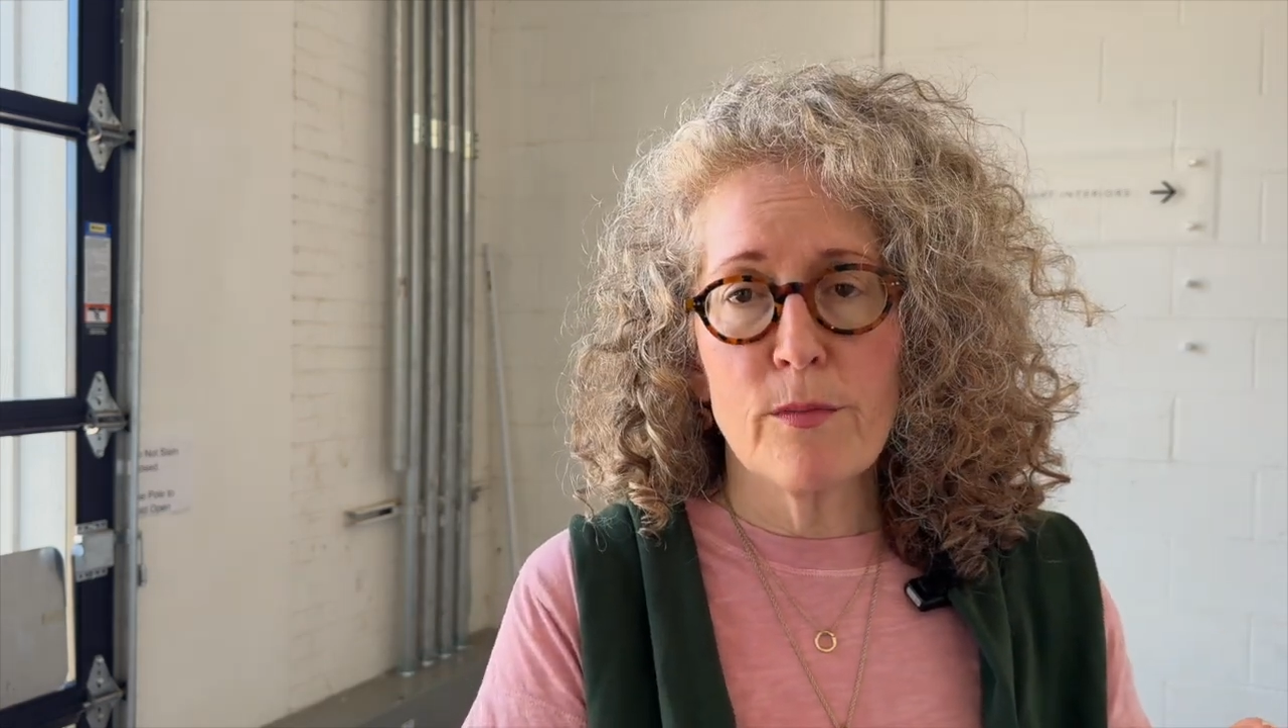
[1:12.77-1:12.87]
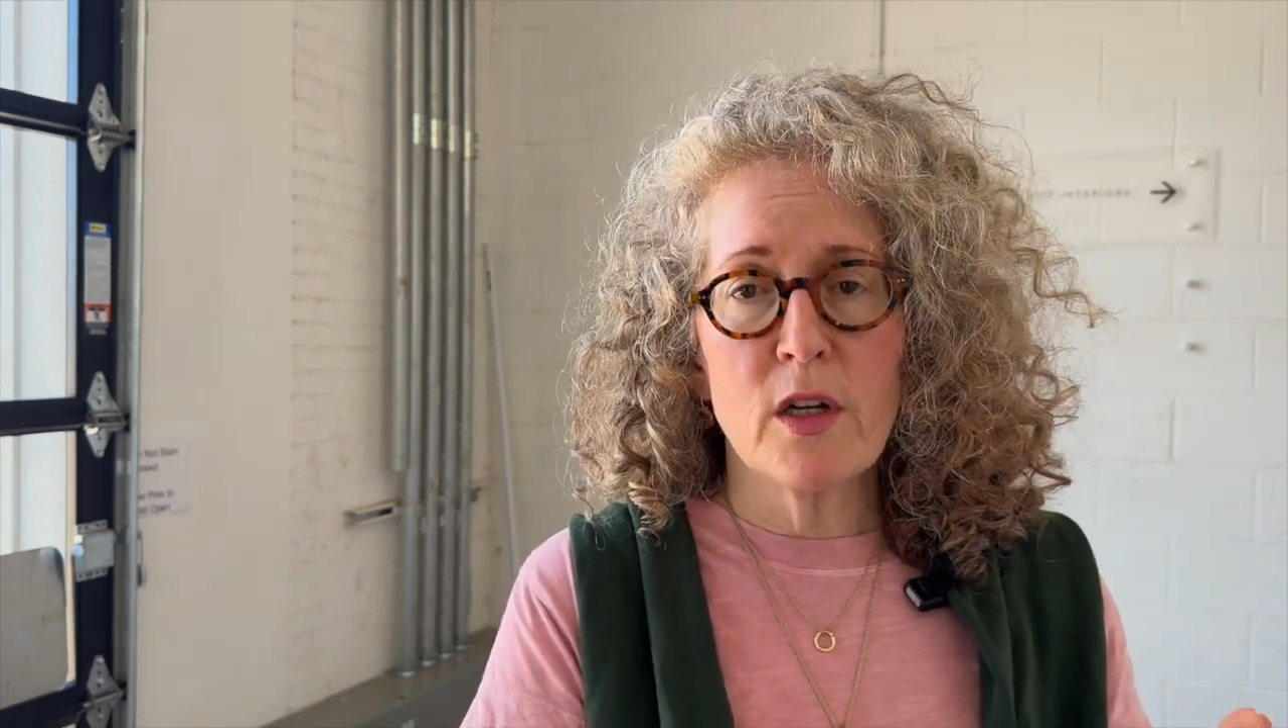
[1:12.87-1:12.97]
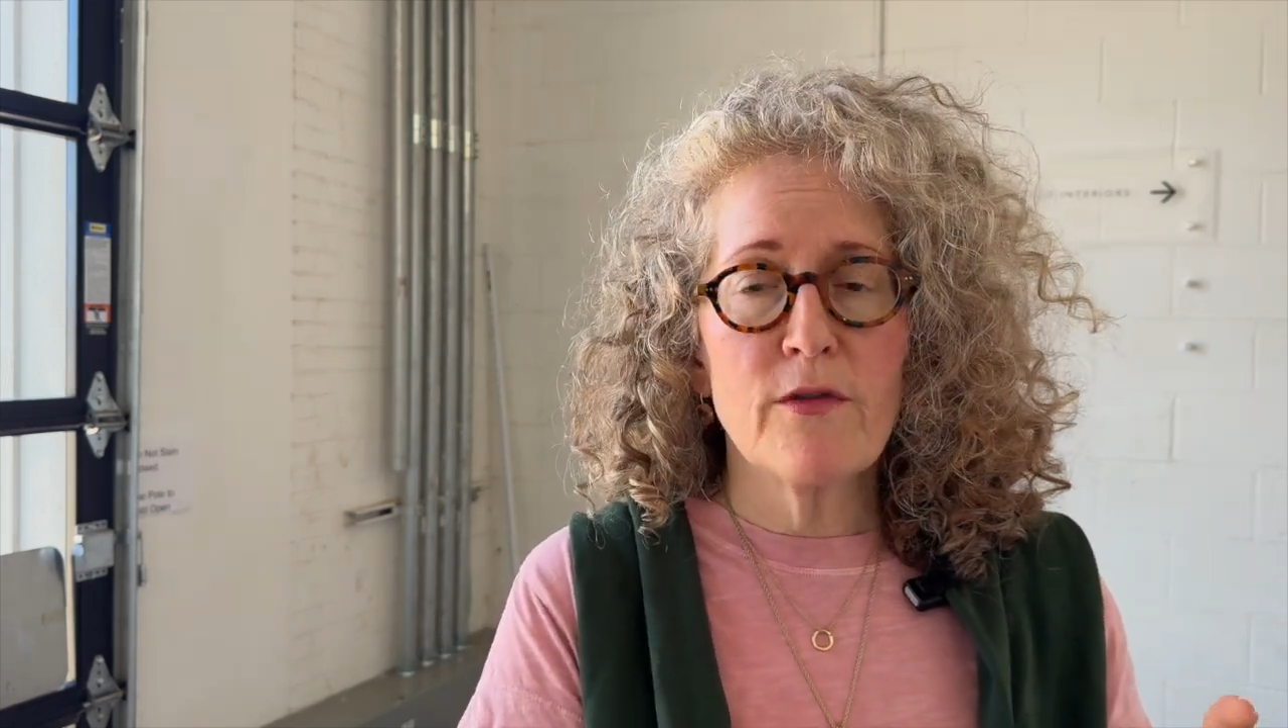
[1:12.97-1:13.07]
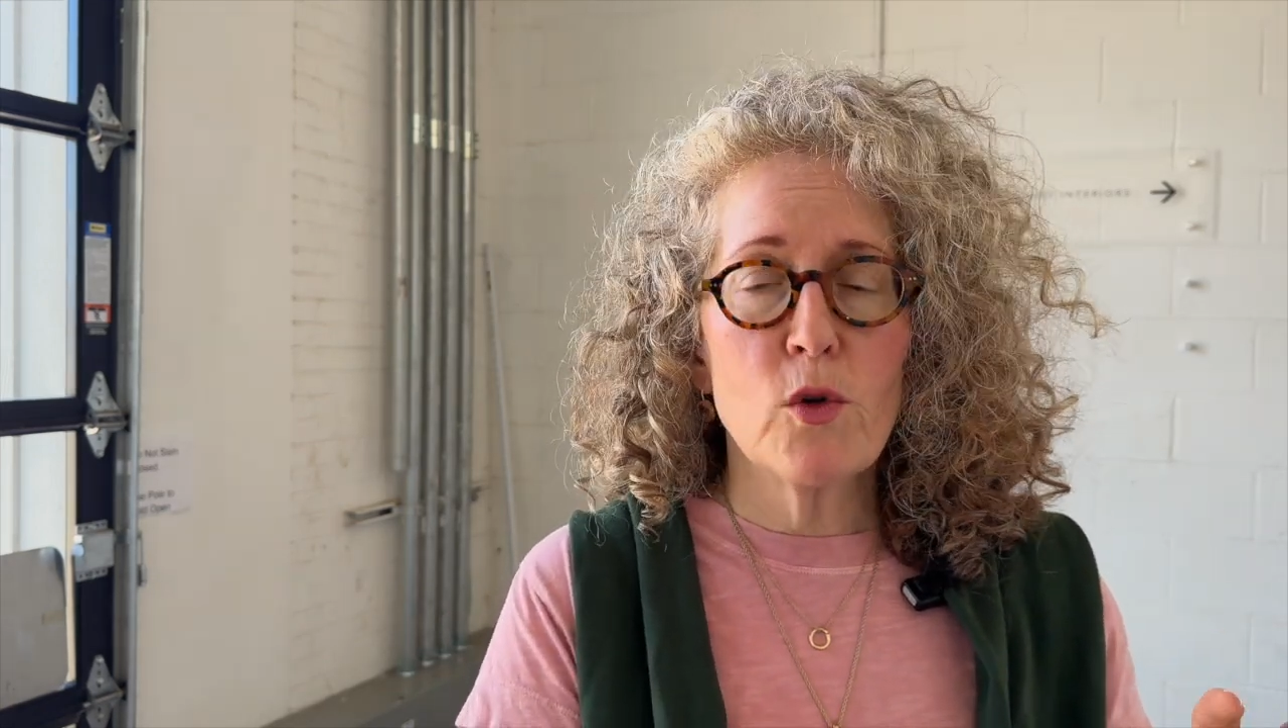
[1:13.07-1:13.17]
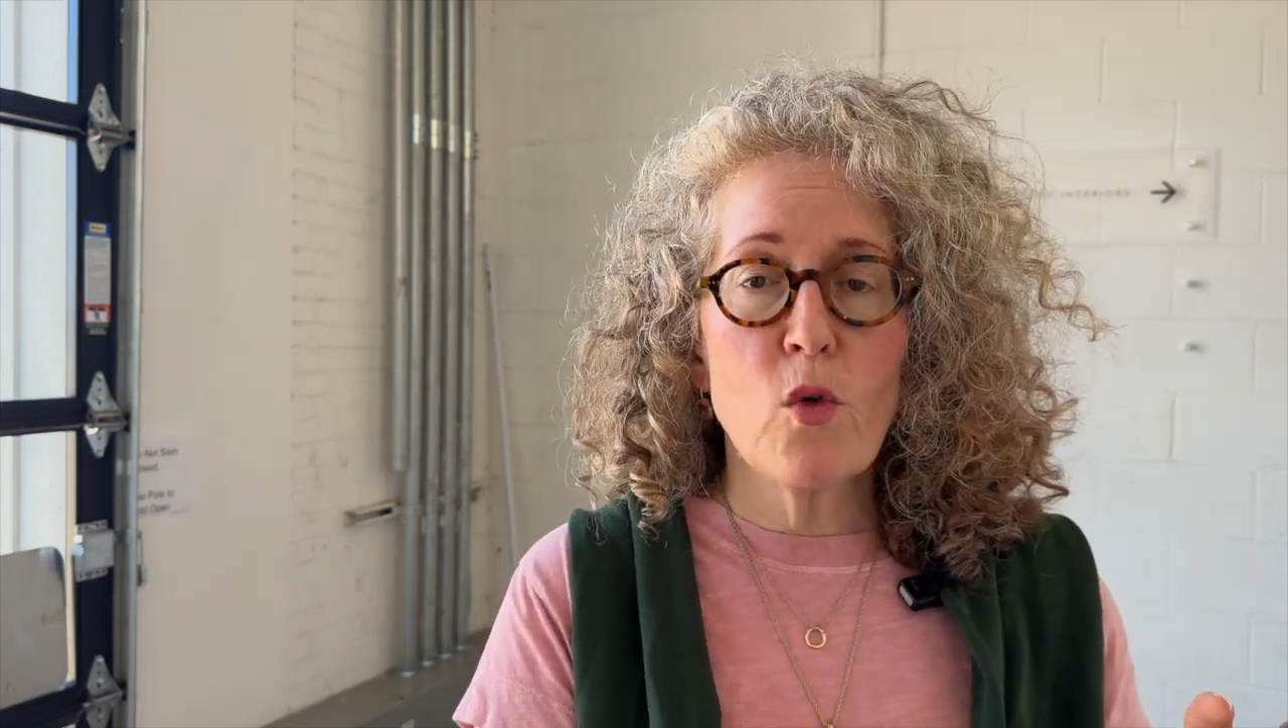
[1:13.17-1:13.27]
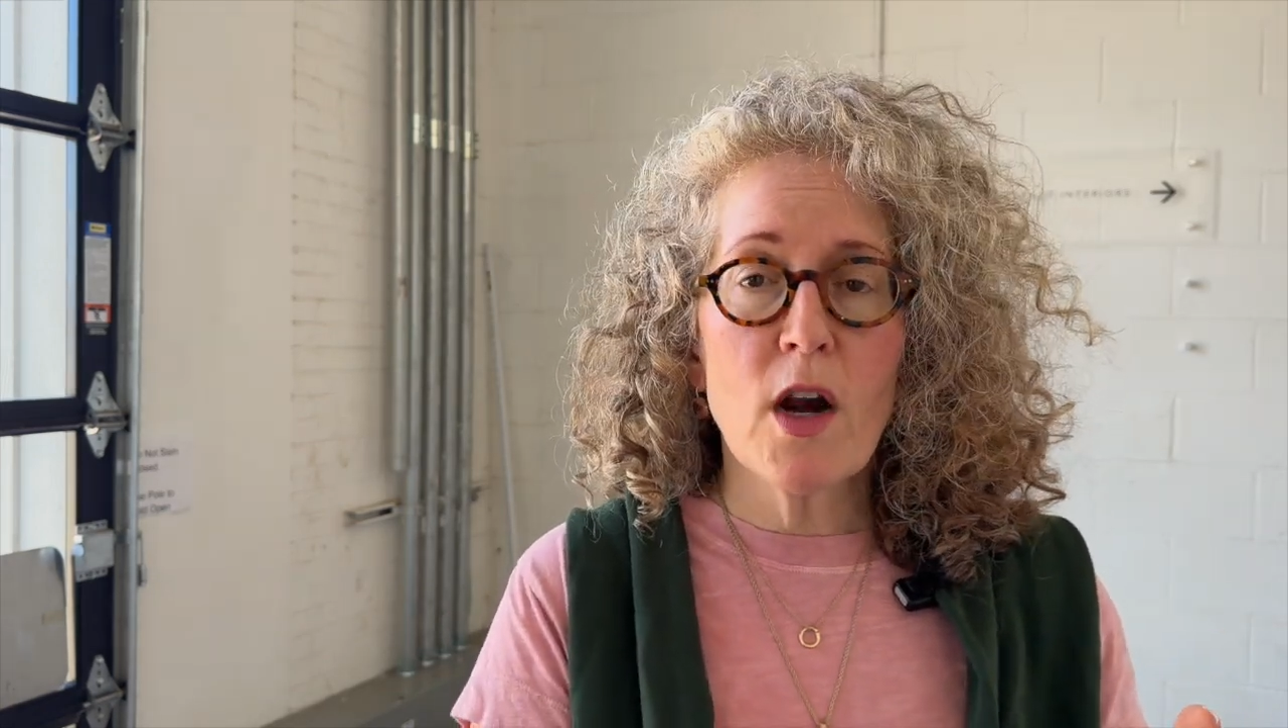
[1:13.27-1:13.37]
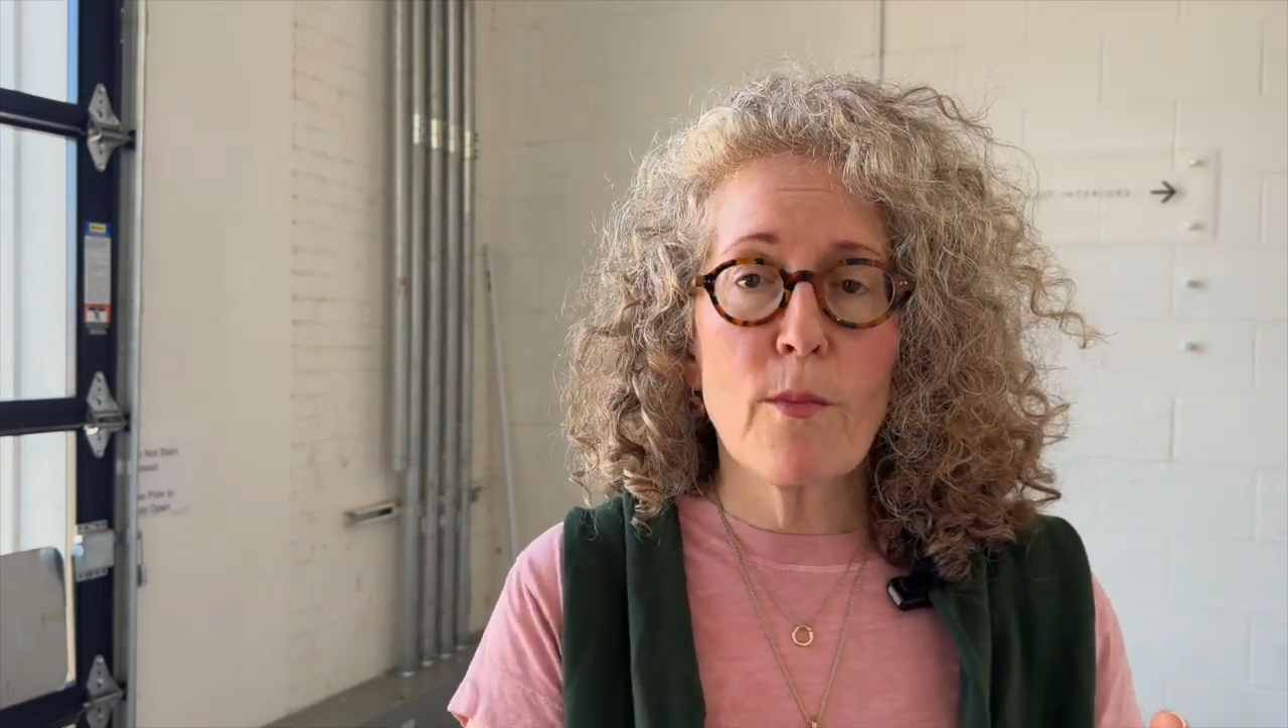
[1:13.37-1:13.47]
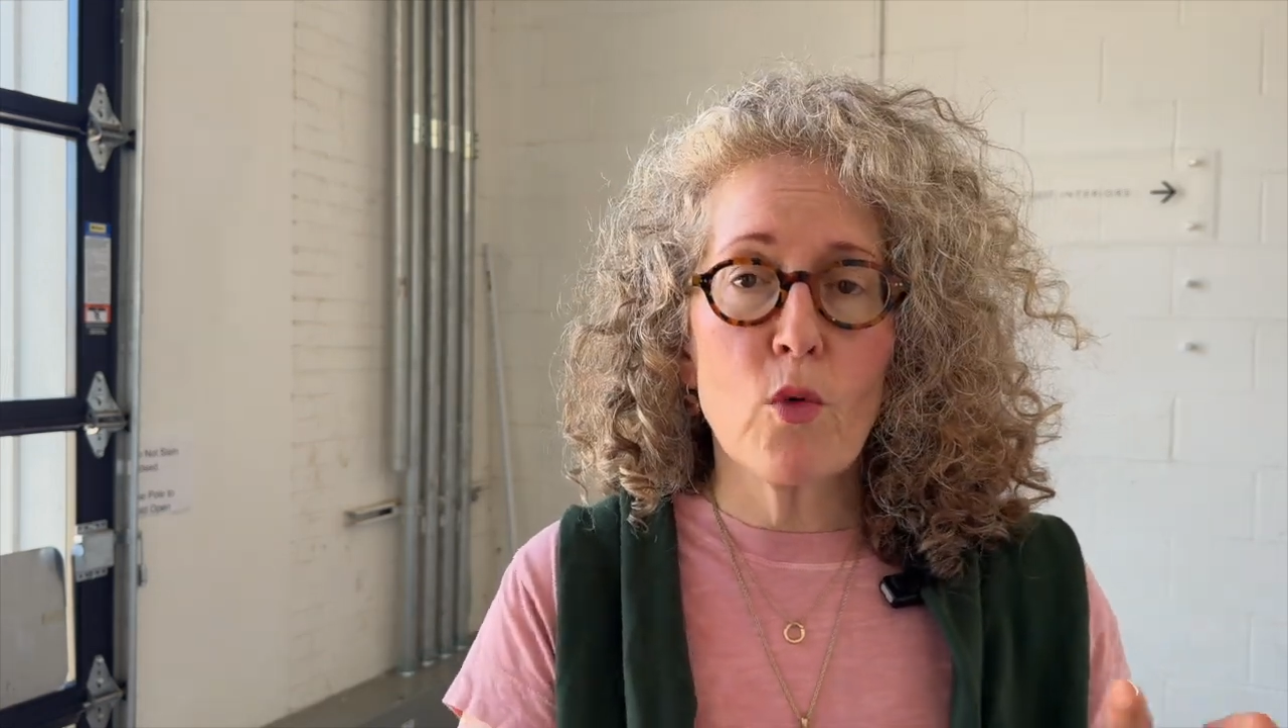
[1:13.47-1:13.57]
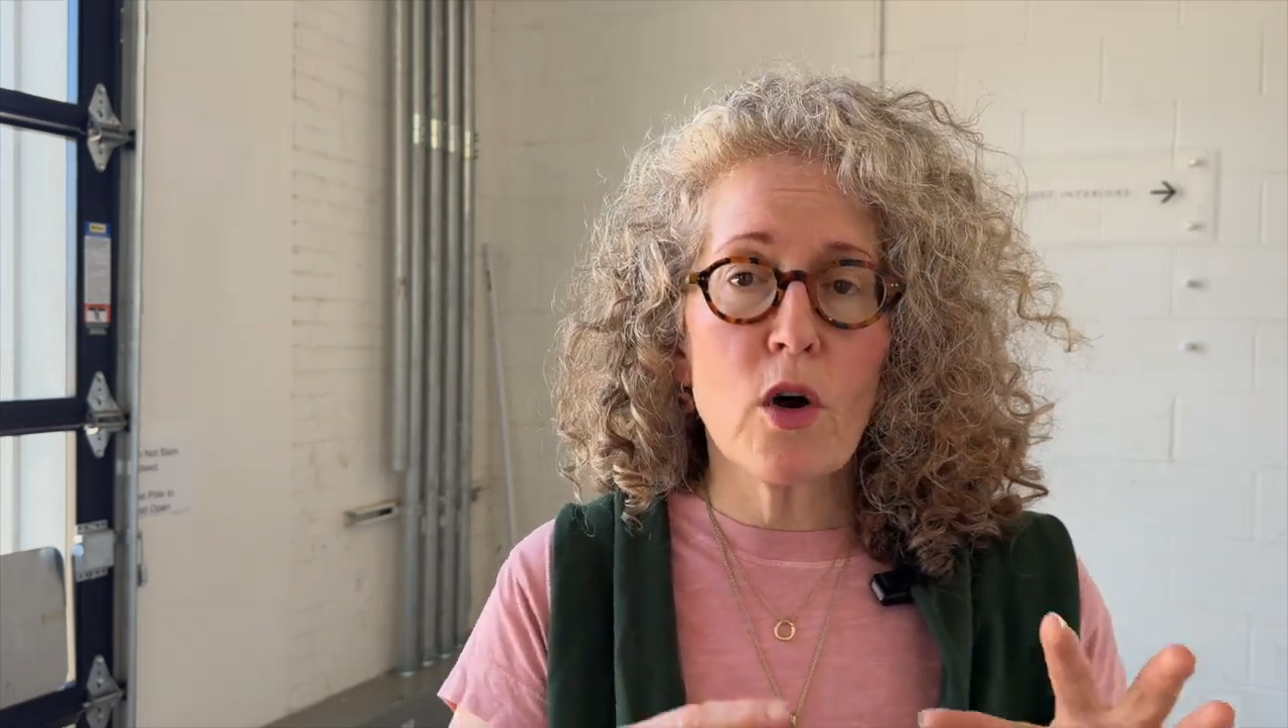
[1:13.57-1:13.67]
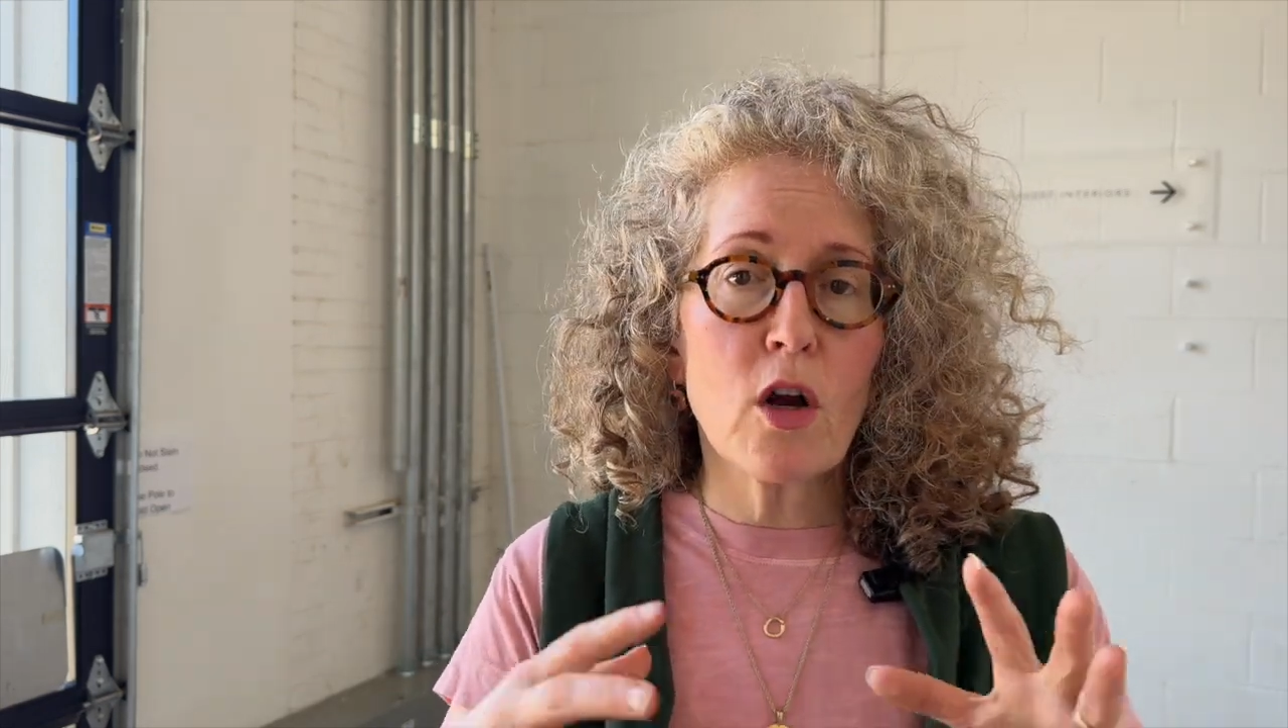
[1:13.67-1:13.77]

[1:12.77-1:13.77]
But if you want a more